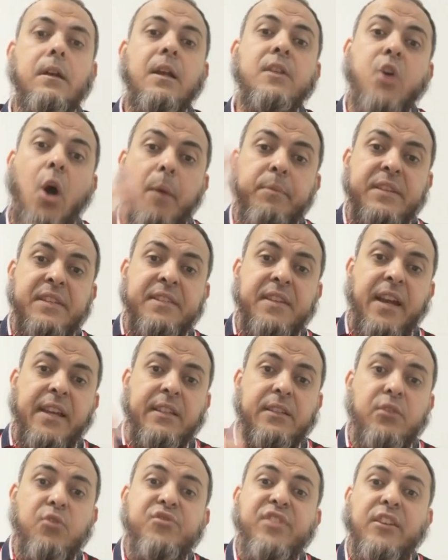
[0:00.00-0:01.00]
In the opposite
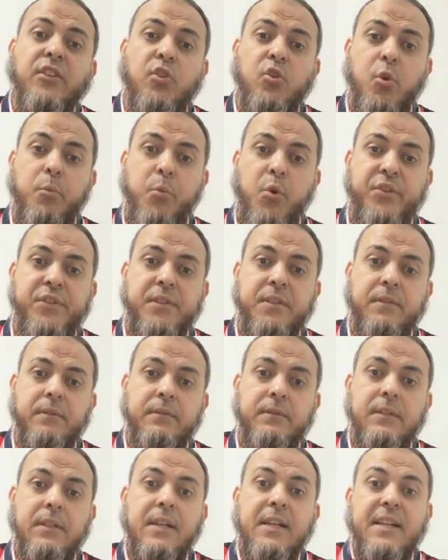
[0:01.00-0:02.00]
side, you said in your books
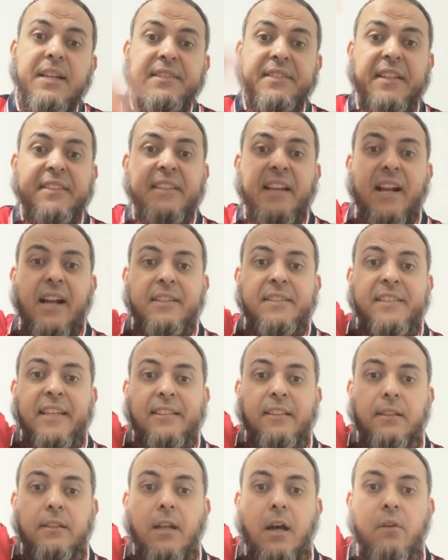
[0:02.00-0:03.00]
that the God
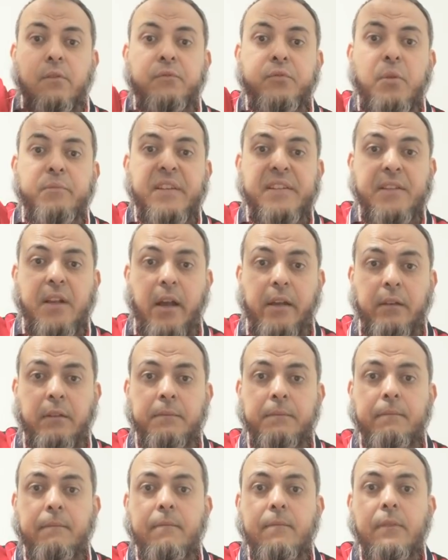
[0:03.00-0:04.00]
settled down from the sky
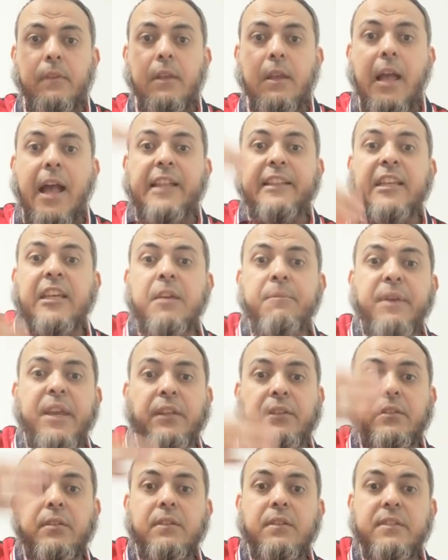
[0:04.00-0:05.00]
and he
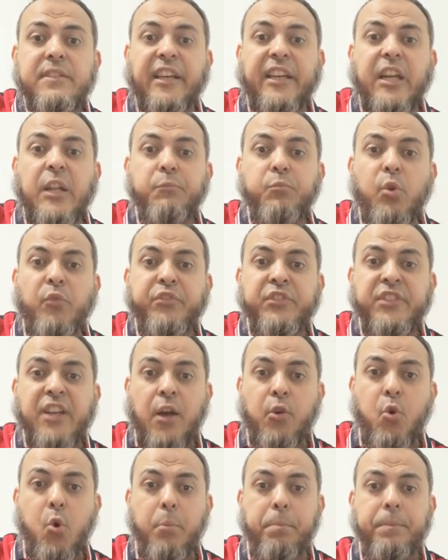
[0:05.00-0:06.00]
meet the great prophet
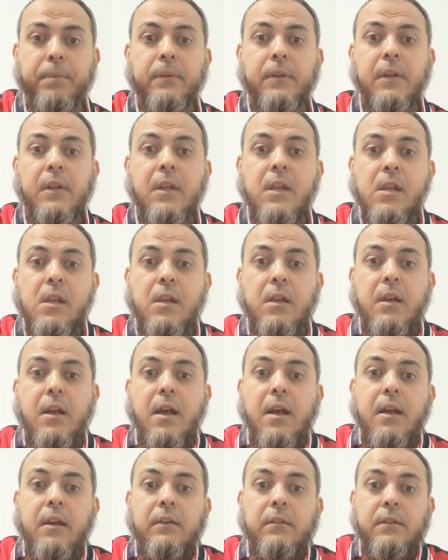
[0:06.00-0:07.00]
Yaqub
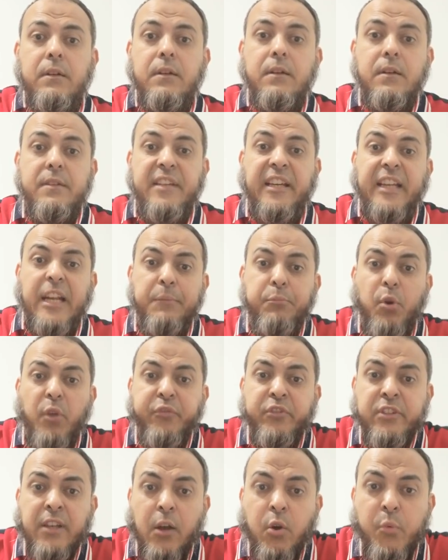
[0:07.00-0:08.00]
the great
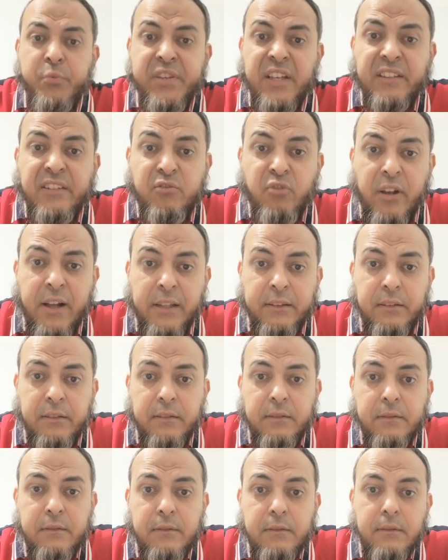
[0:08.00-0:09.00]
prophet Yaqub said to
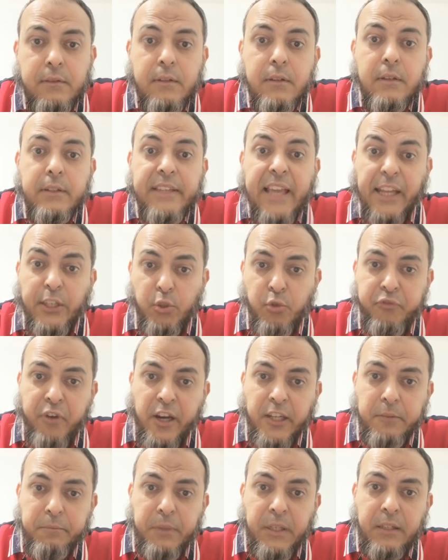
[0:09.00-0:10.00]
God, Can you
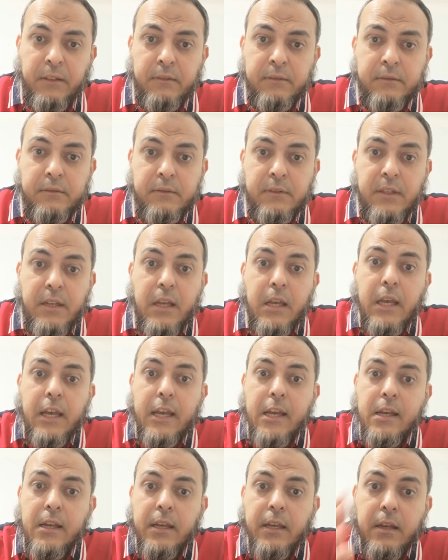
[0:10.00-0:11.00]
fight me?
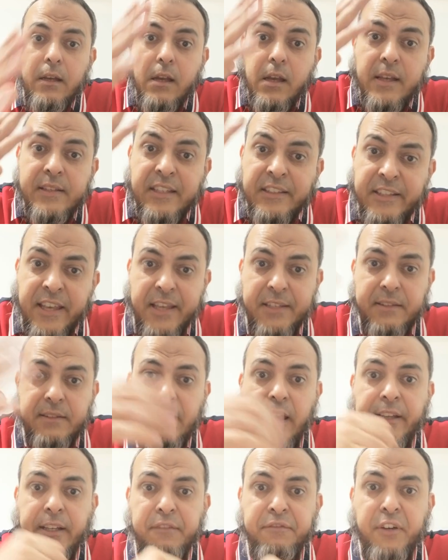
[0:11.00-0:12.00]
He said,
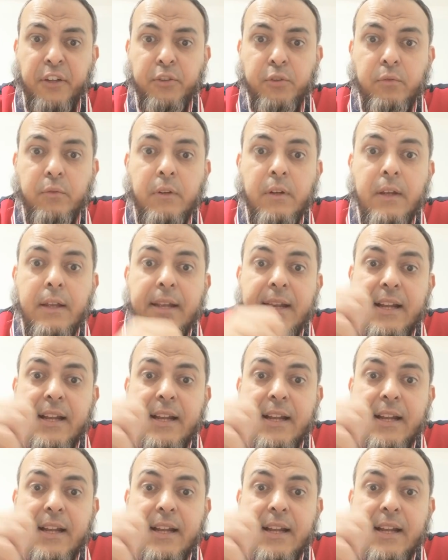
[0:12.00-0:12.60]
Yes, I can fight you.